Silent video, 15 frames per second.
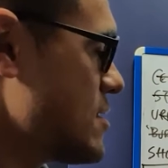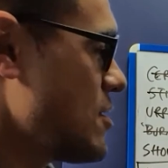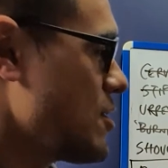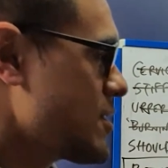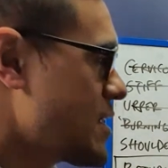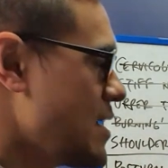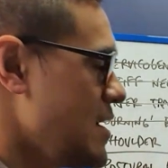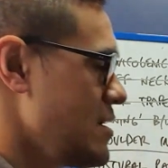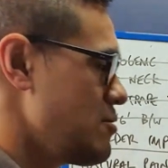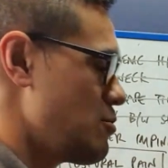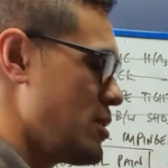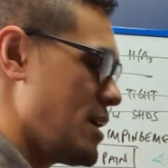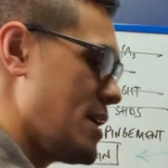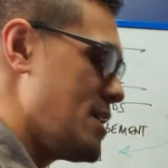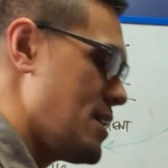okay, we're
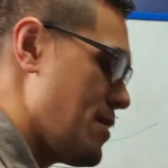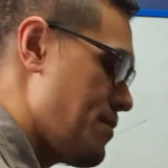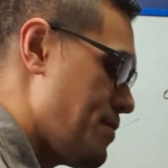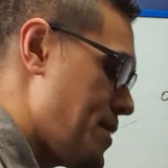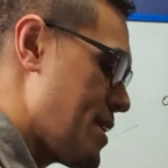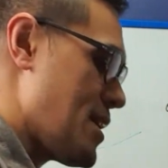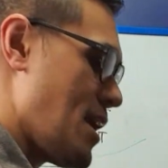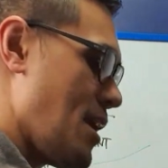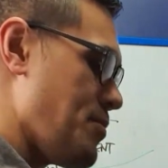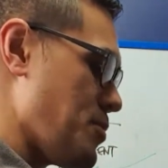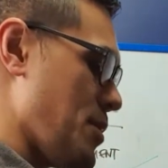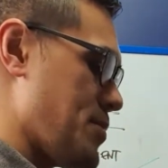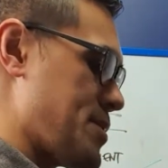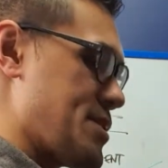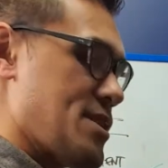in a better
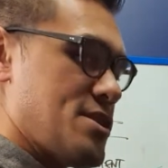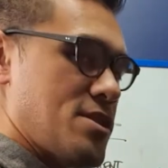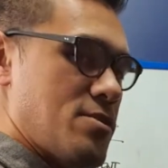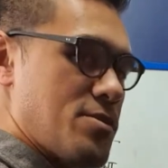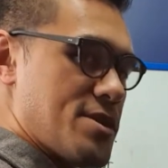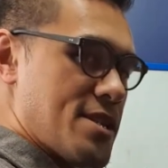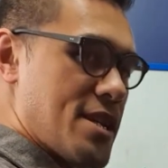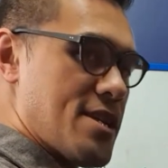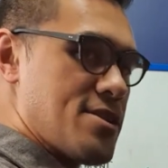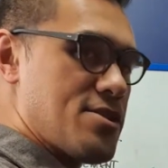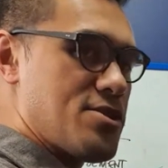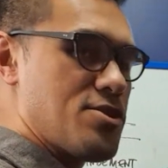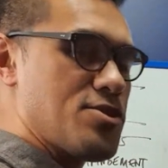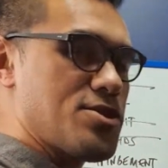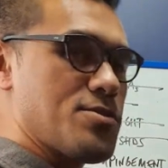upright position, we're starting to
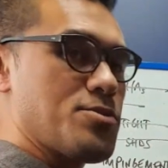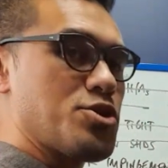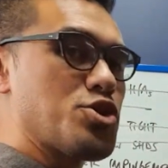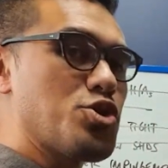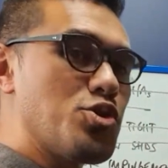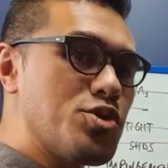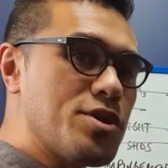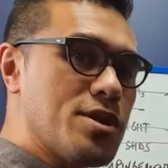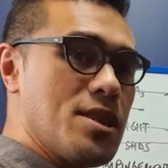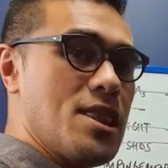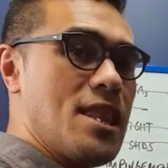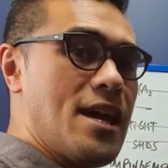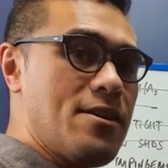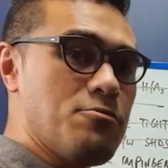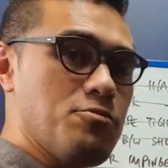do some good
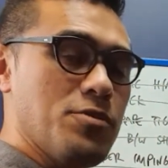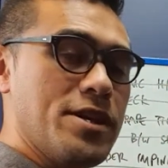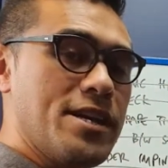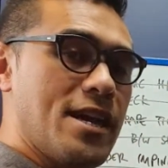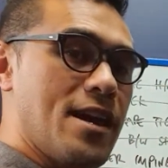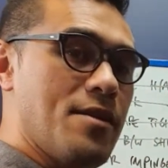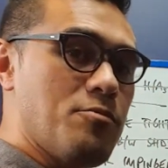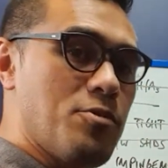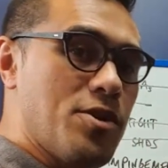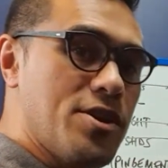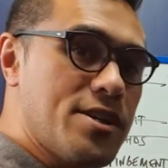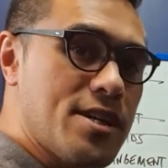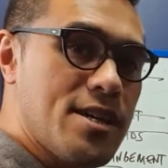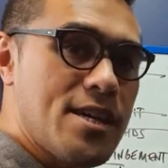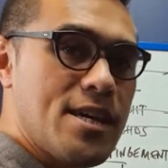lat rehab
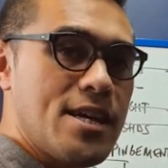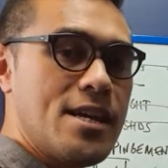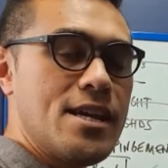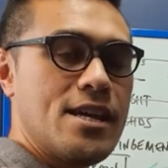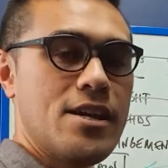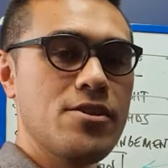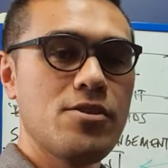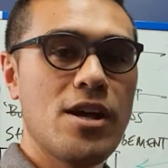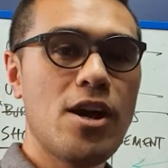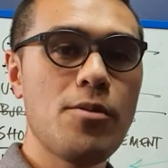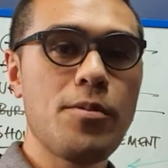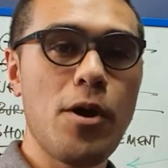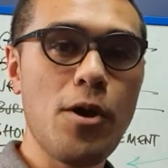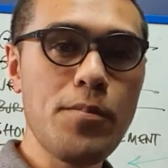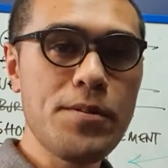work, it'll
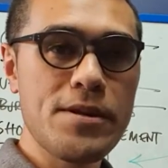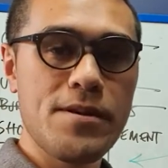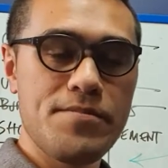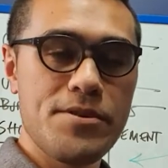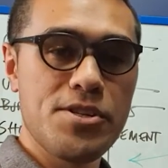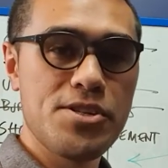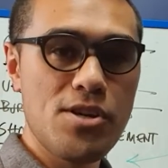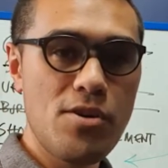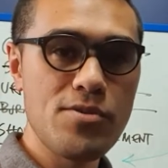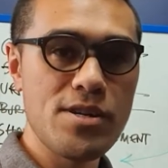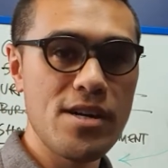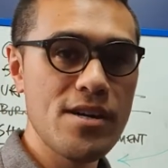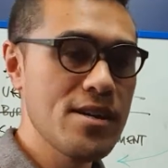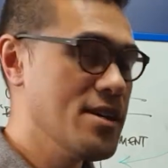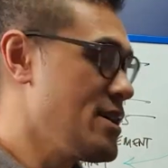help open up the
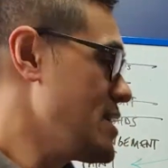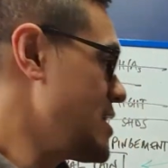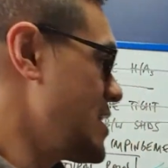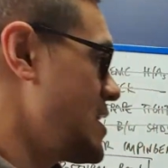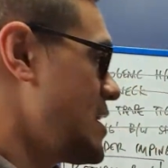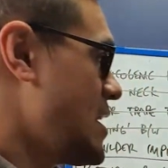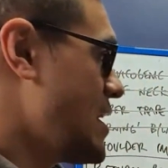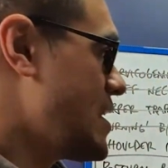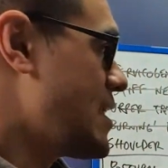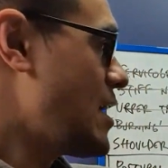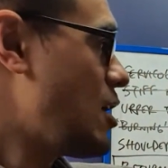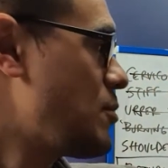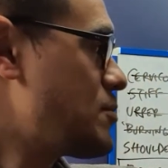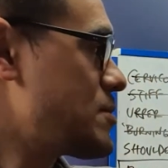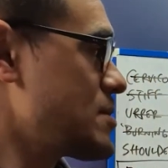shoulder and
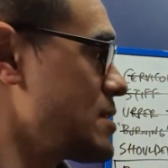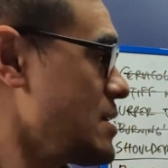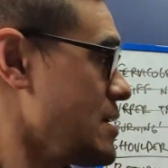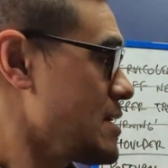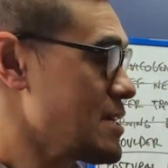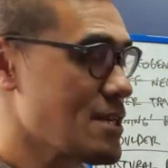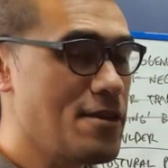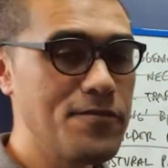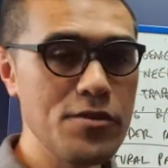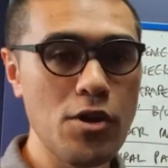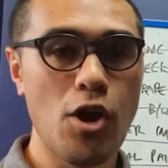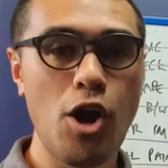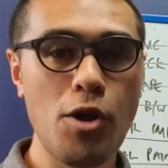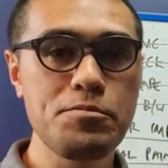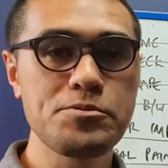help give you
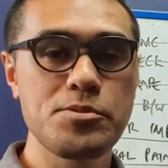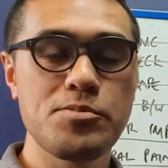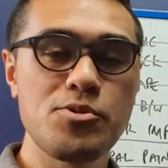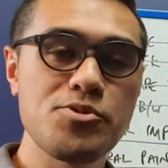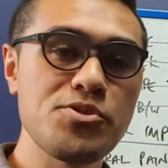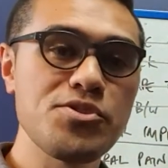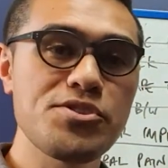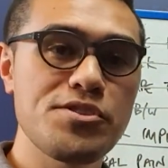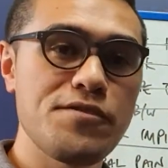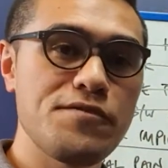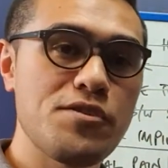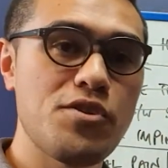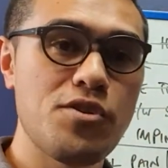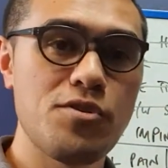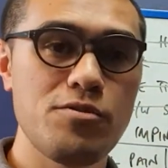optimal use of
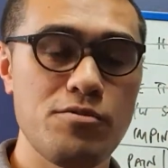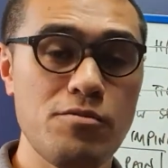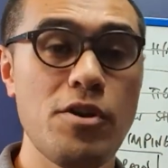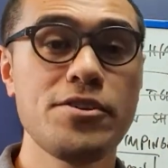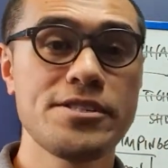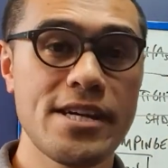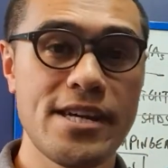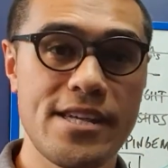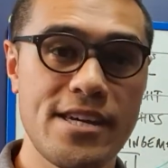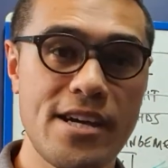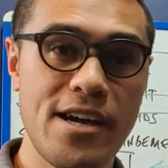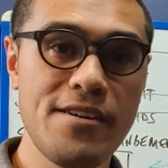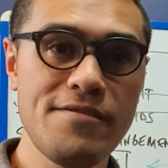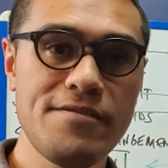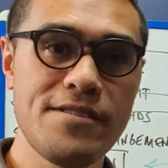your rotator
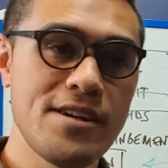cuff.